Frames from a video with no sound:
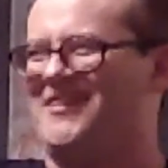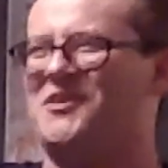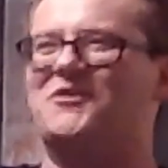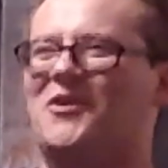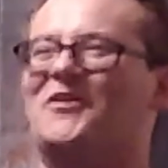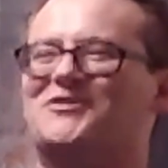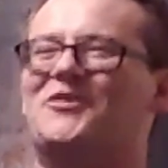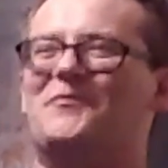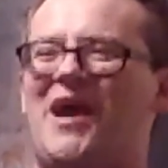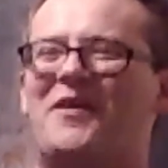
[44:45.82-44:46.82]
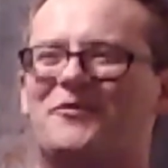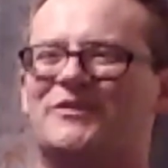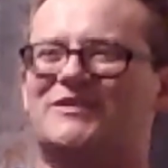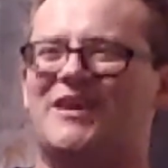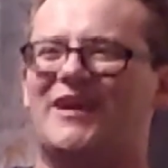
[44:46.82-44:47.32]
You go into a
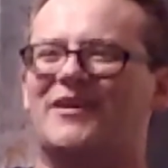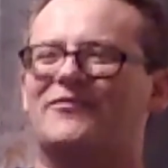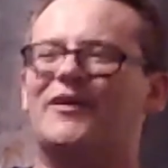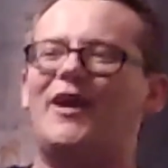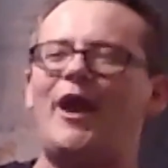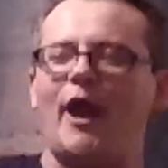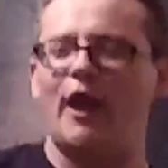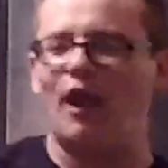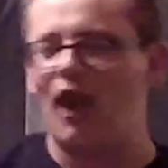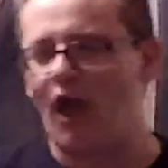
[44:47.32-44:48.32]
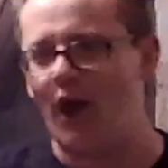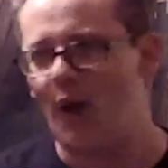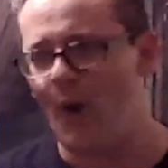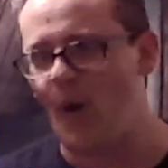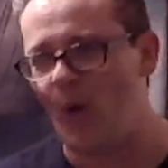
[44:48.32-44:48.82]
backwoods thing of,
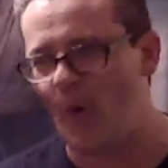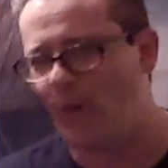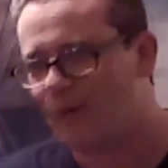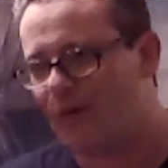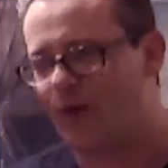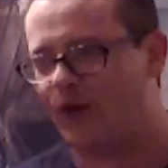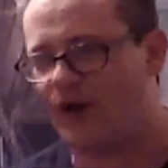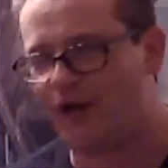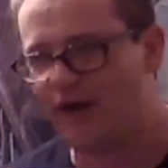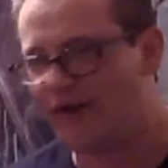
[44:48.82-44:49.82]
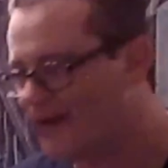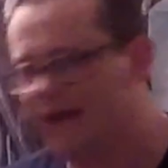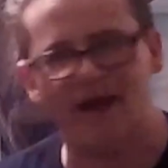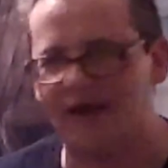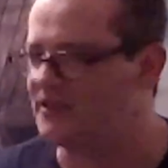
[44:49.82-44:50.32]
hello?
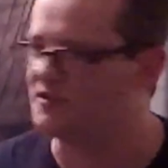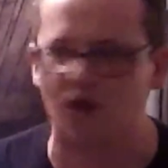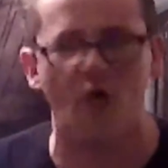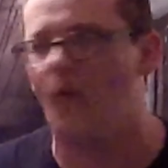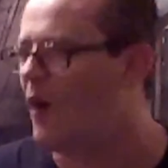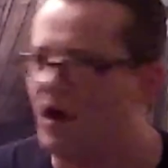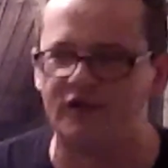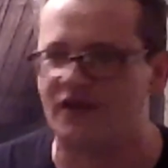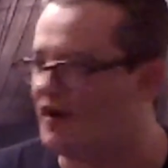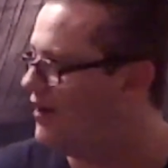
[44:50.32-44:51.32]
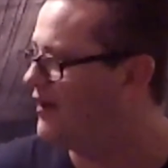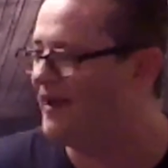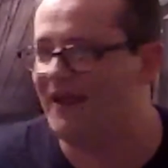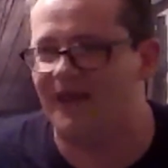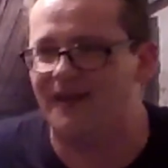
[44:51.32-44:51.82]
and just go walking on
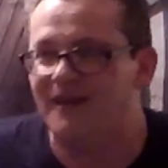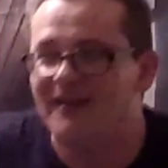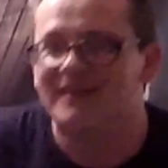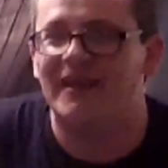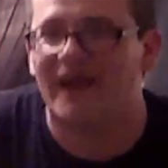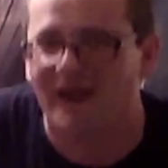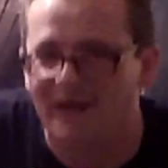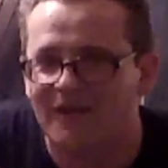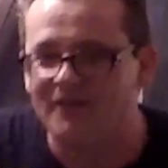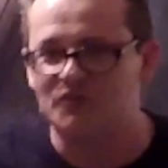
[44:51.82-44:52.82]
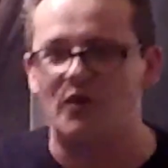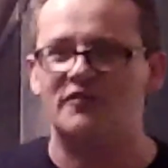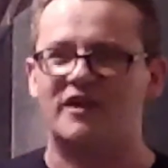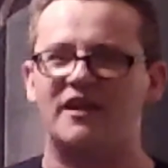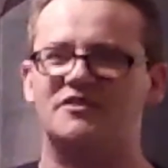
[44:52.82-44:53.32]
in. Yeah,
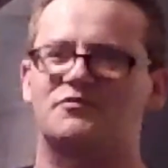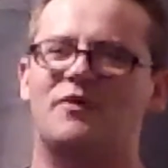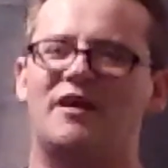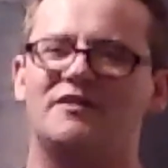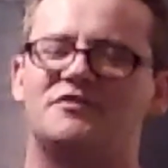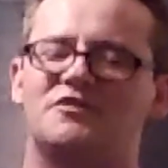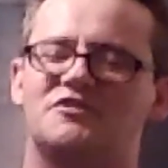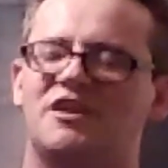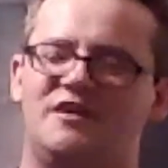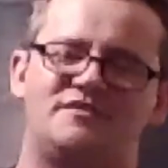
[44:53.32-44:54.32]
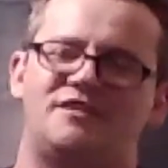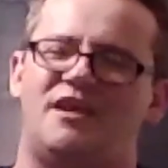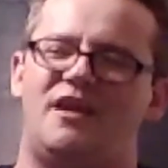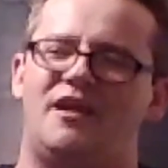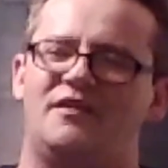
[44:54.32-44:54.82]
12 gauge right into your chest,
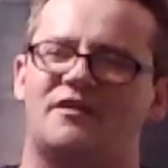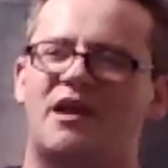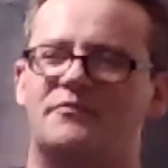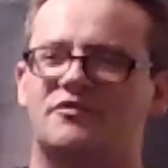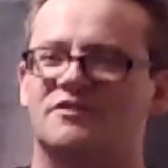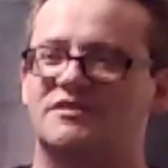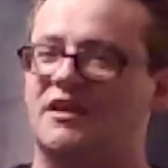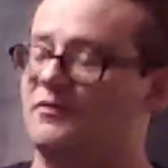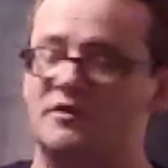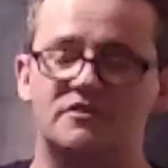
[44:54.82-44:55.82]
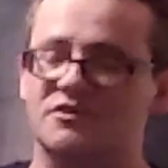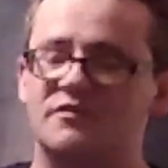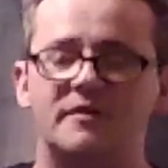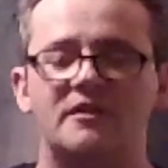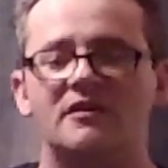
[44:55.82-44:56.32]
and the cops are going to say, well, you
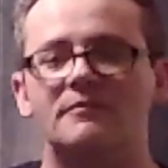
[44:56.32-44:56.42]
shouldn't have been there.